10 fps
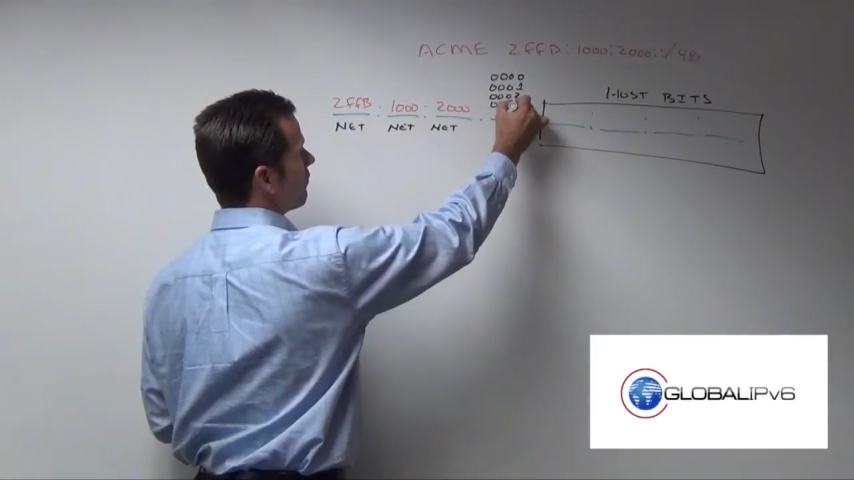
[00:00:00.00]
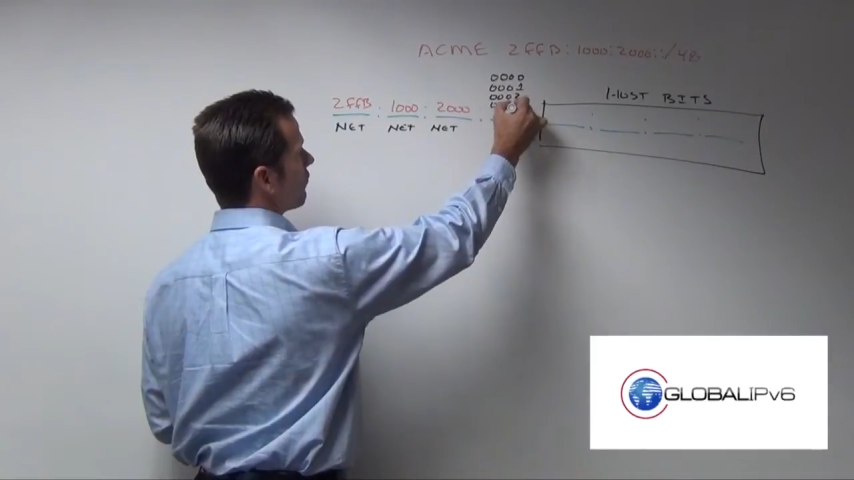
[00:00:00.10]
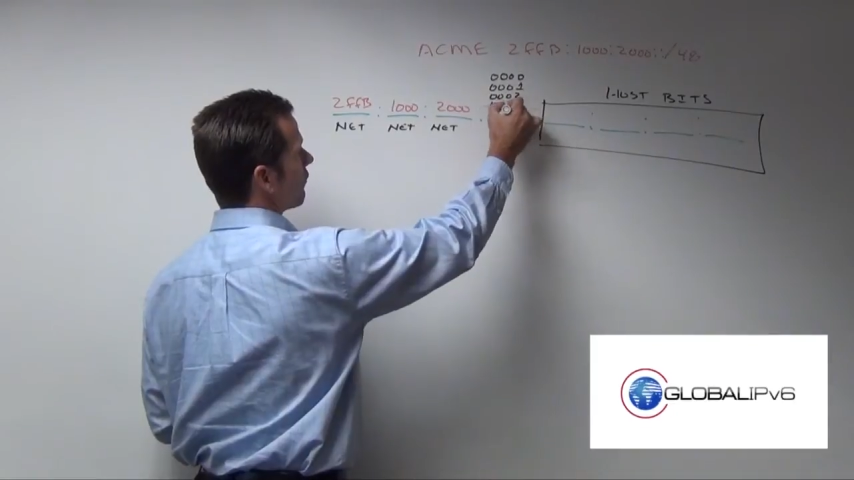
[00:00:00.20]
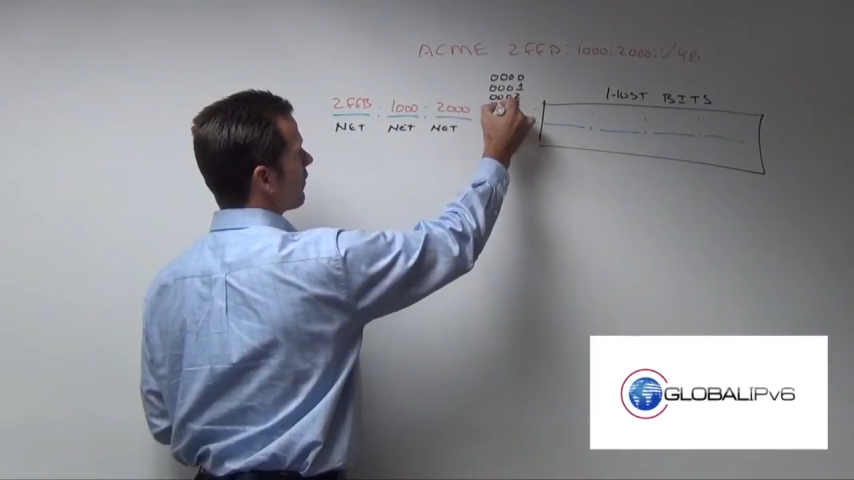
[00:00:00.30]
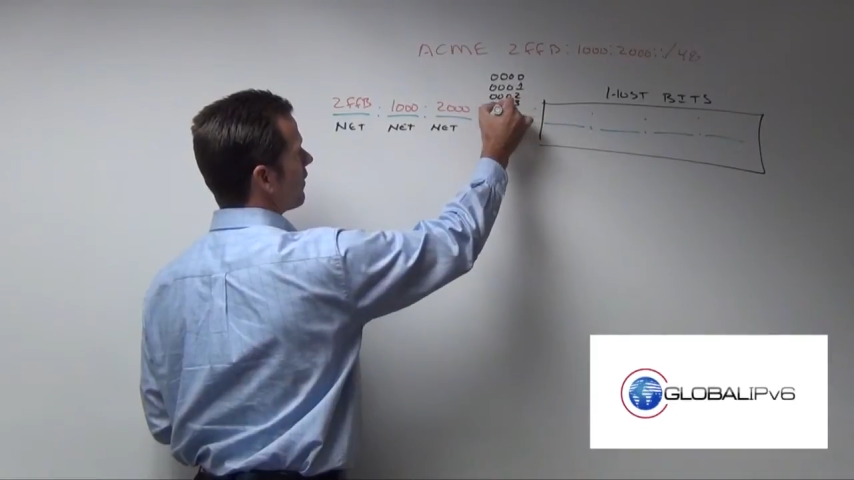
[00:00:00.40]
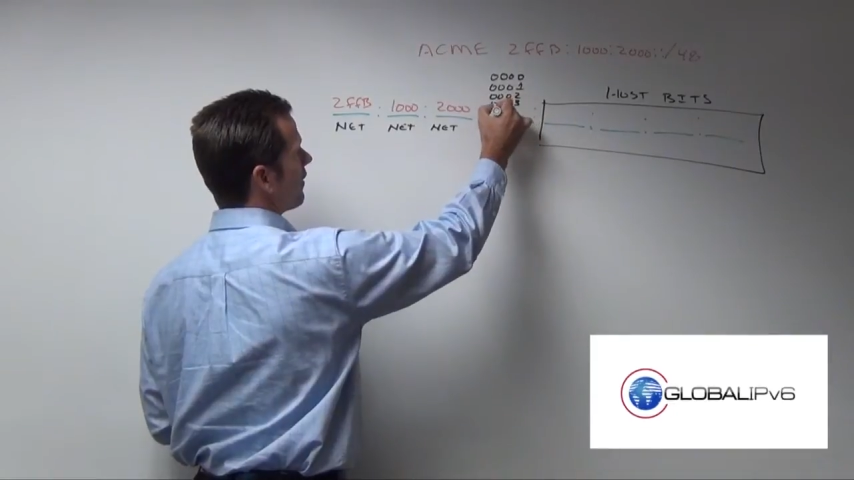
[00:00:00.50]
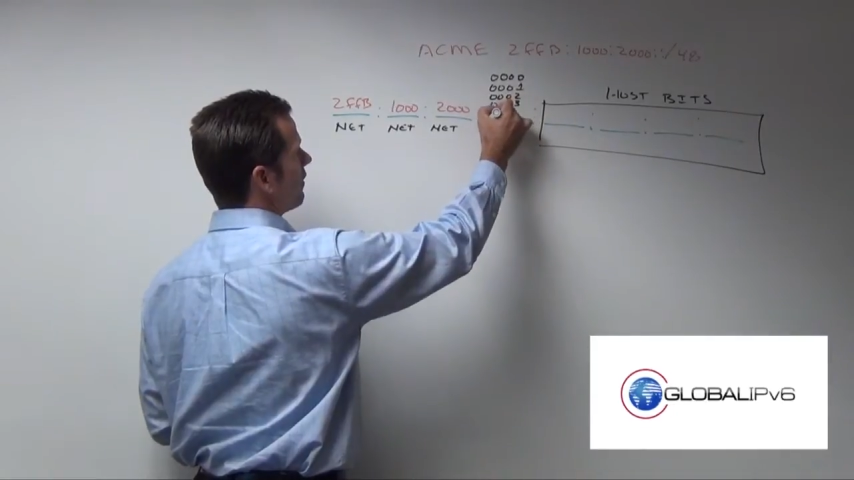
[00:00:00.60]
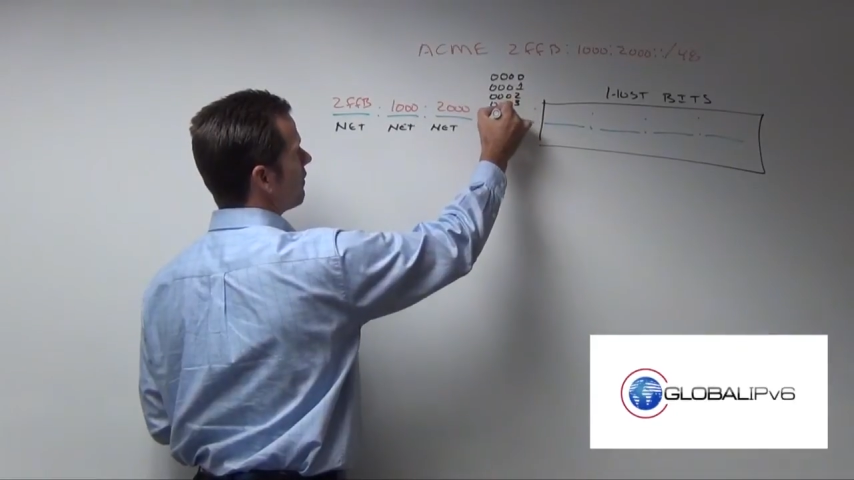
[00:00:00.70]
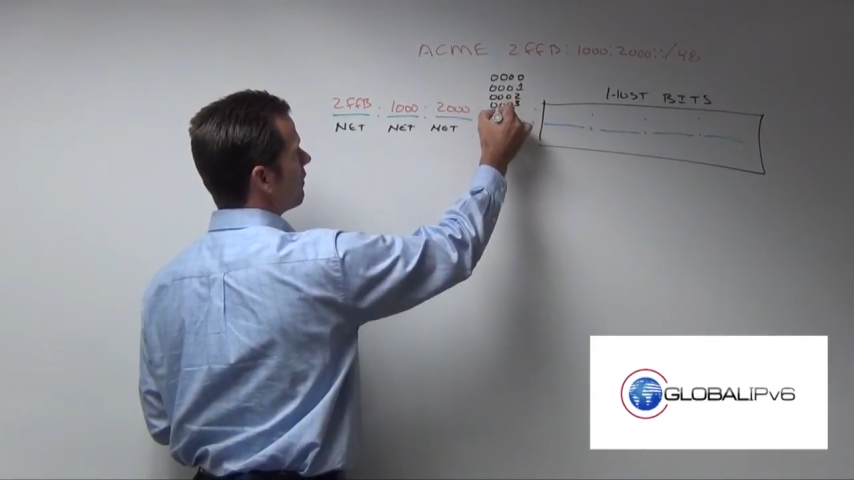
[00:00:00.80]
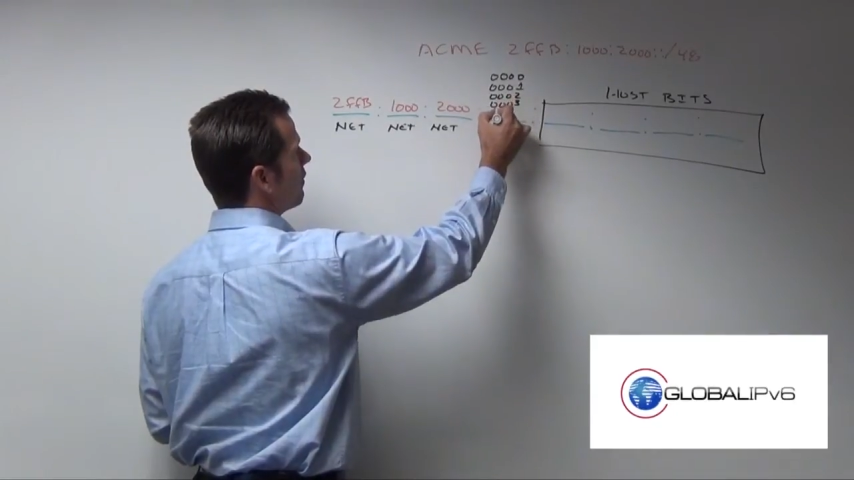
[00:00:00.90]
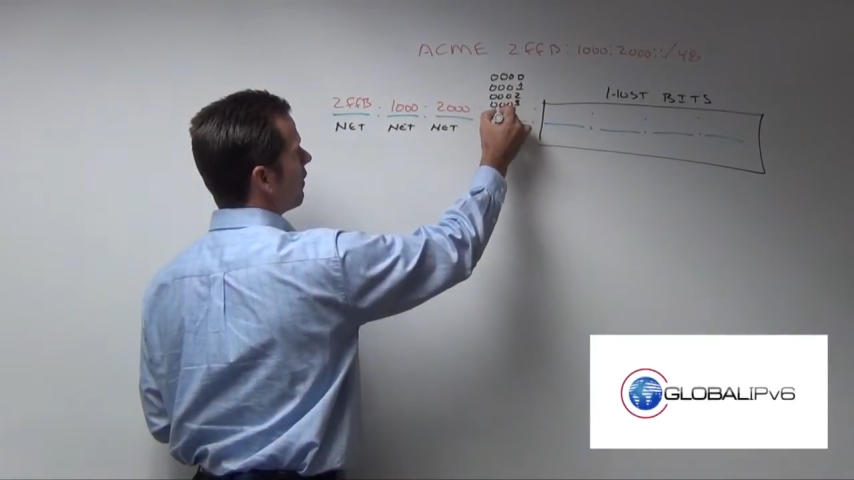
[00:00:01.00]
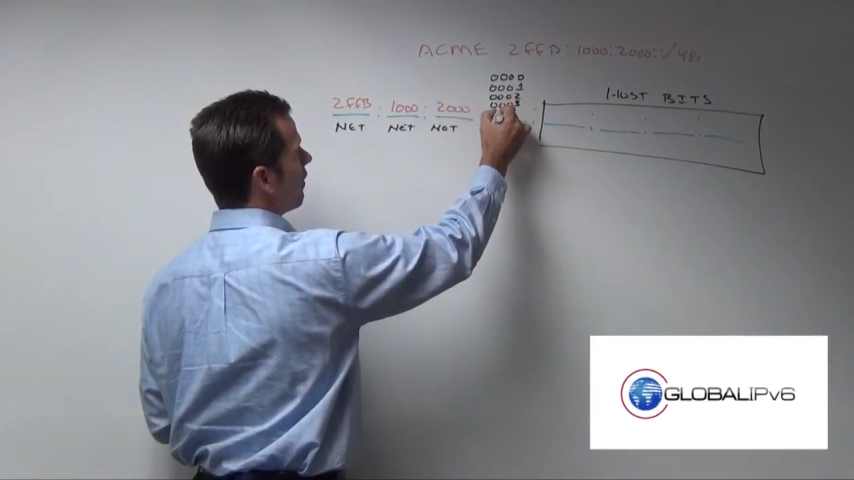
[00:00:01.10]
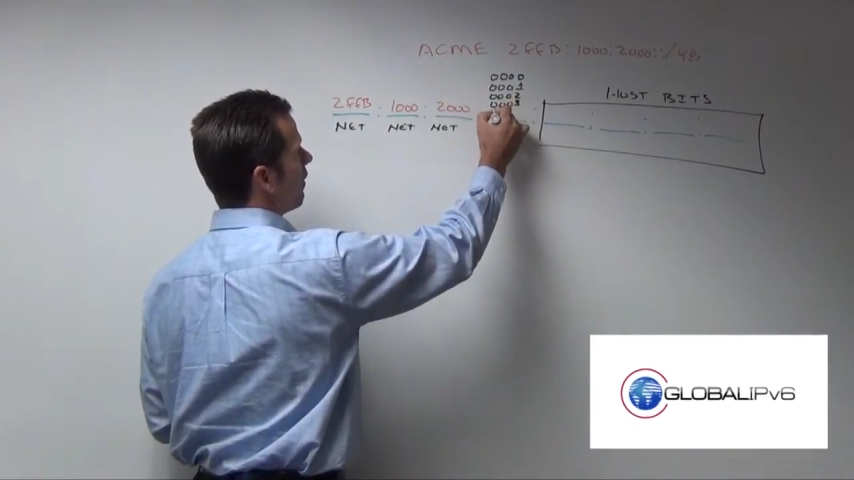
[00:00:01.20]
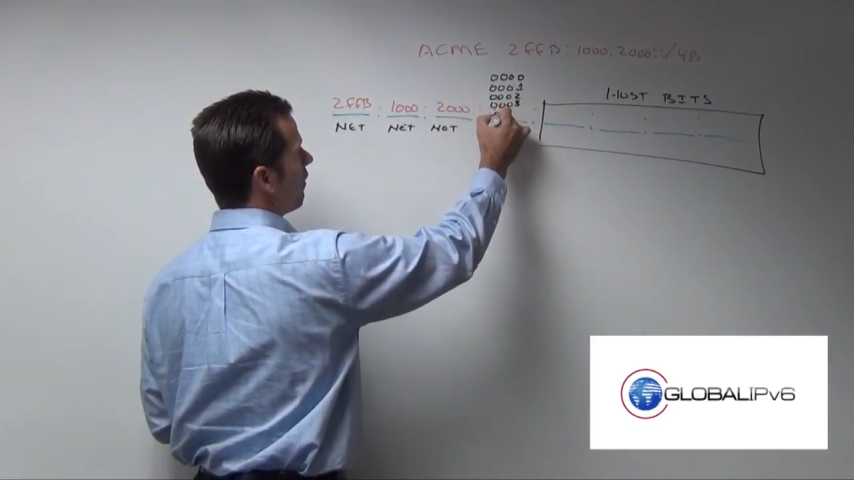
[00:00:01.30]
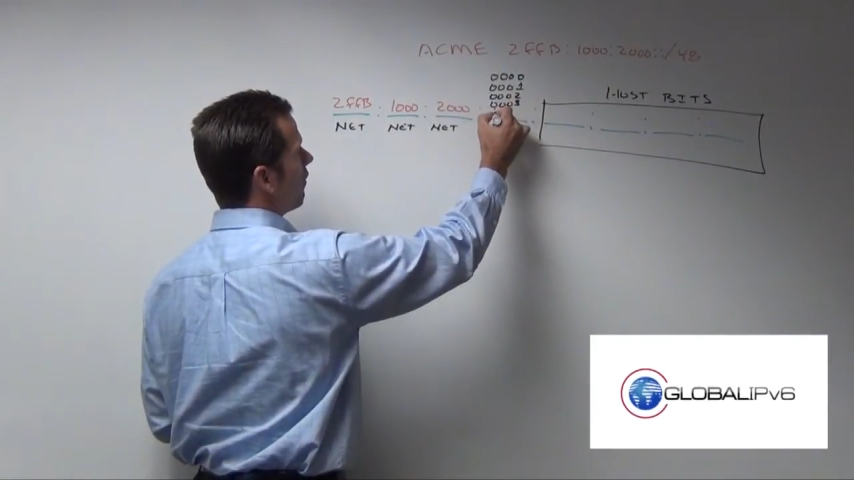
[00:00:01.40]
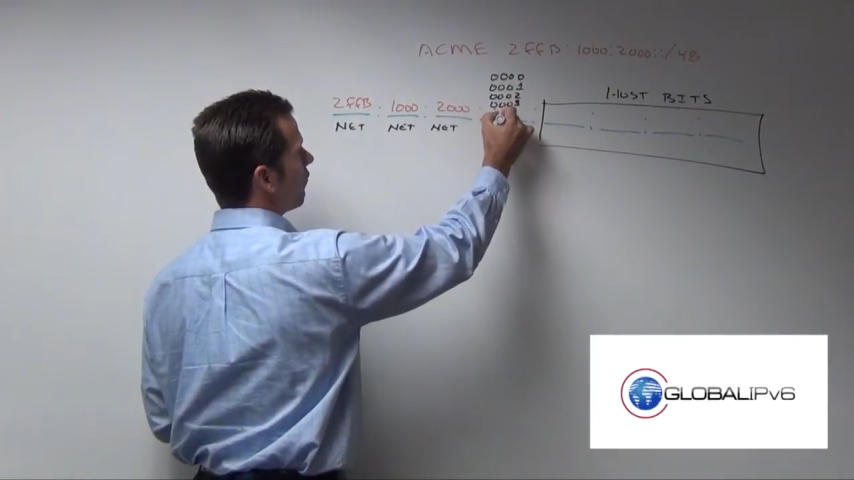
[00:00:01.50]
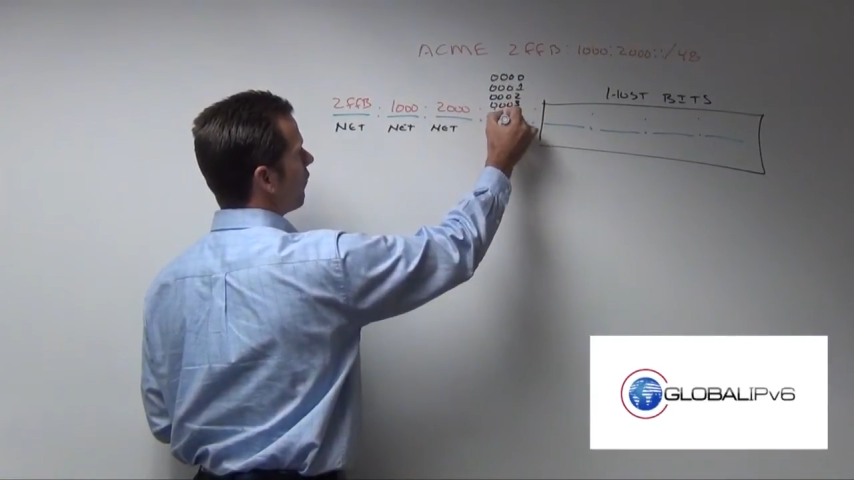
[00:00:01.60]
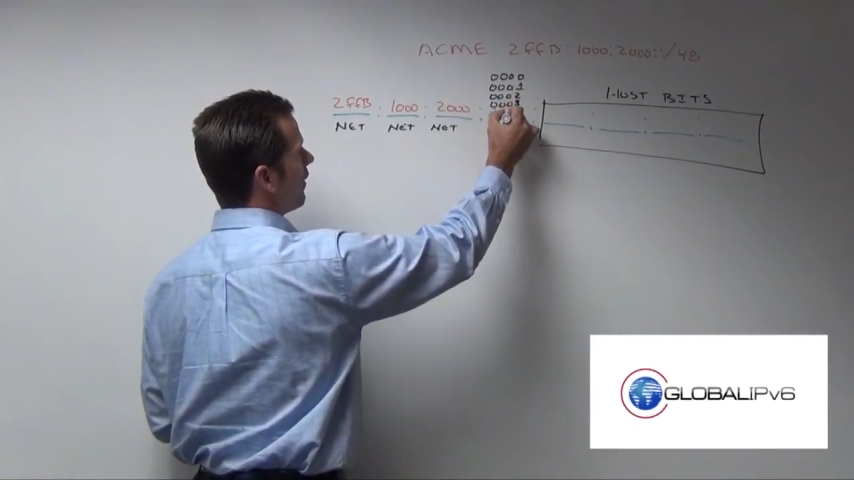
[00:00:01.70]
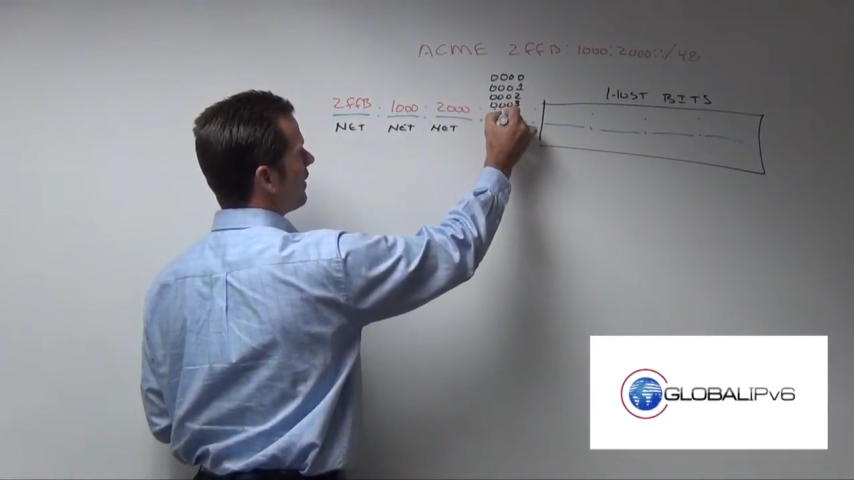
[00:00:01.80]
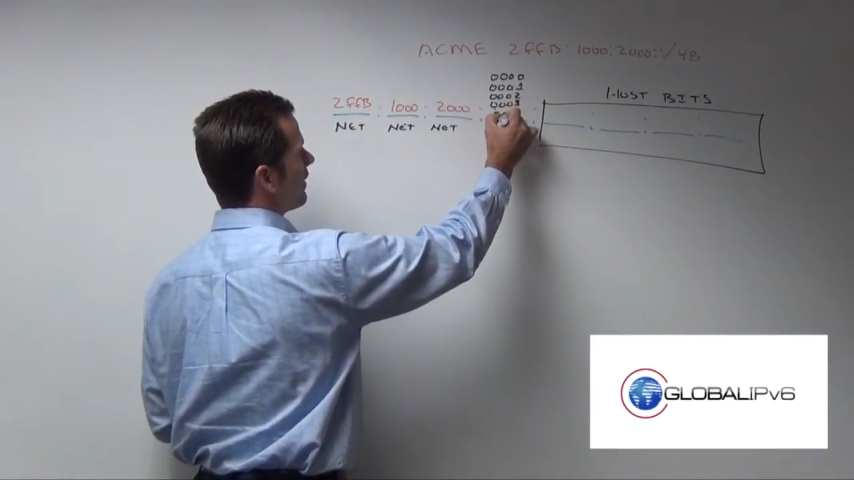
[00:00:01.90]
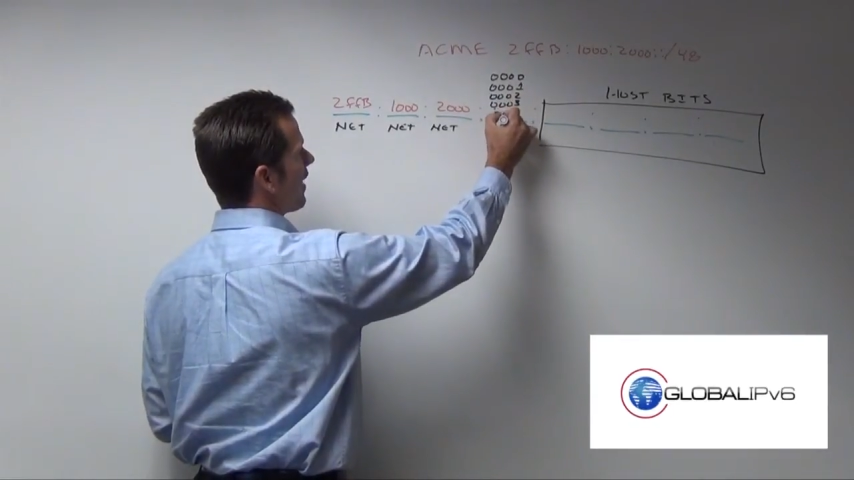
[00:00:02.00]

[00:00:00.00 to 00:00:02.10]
3, all the way to